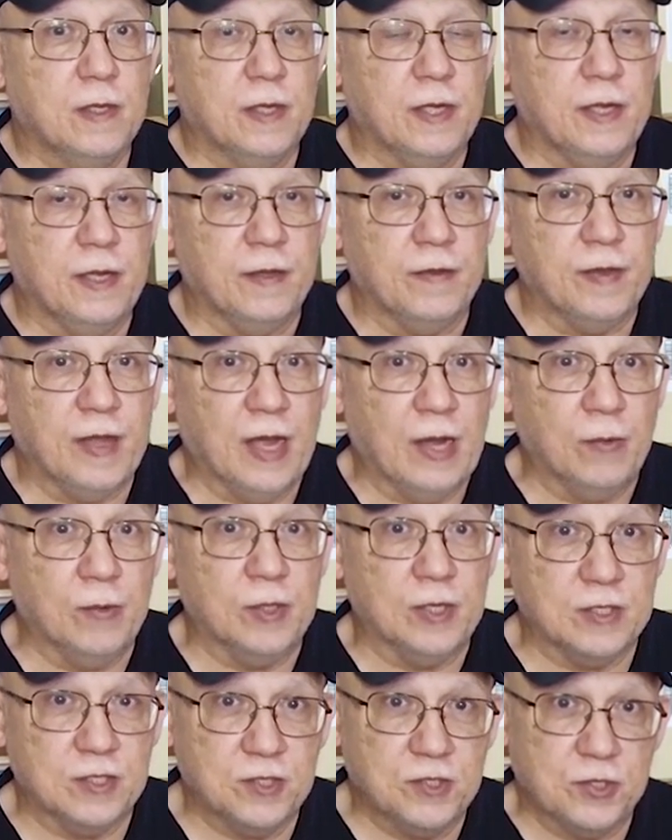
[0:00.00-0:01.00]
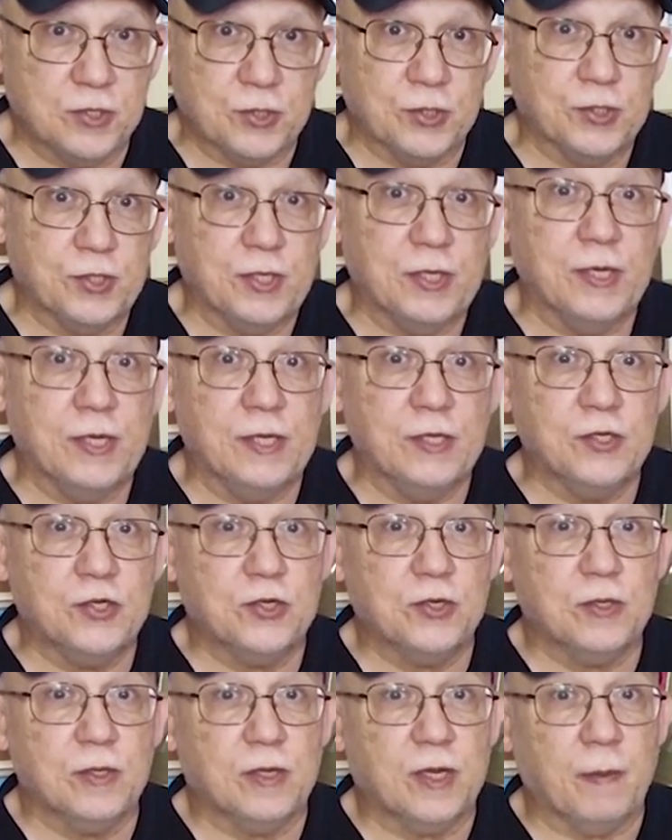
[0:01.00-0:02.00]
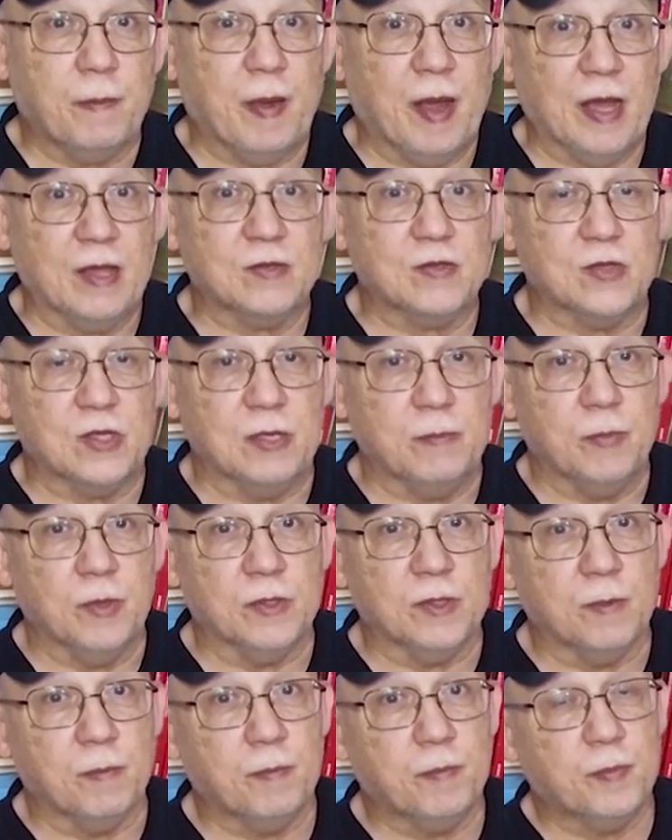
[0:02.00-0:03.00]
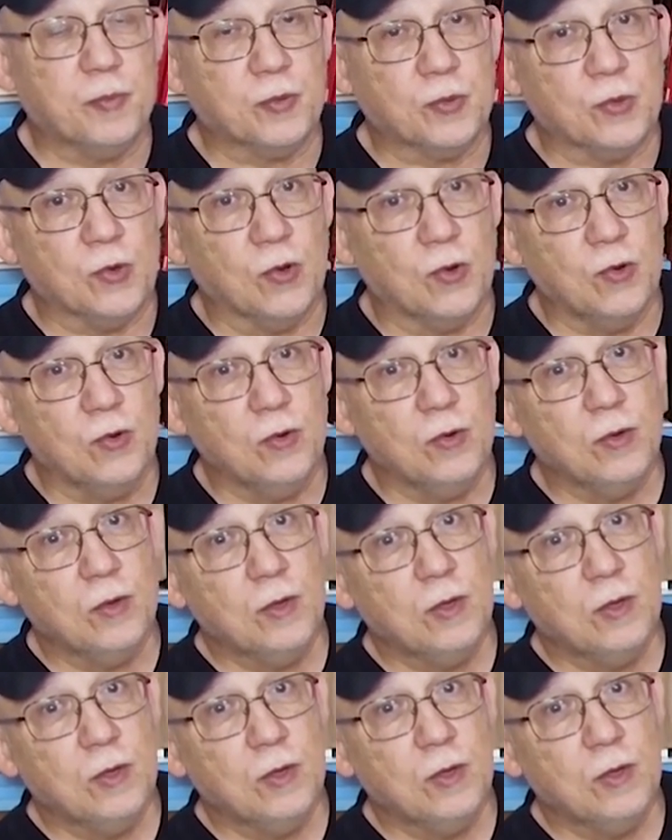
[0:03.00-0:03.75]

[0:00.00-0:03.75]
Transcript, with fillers: And that one is thirteen inch capacity, but the Pro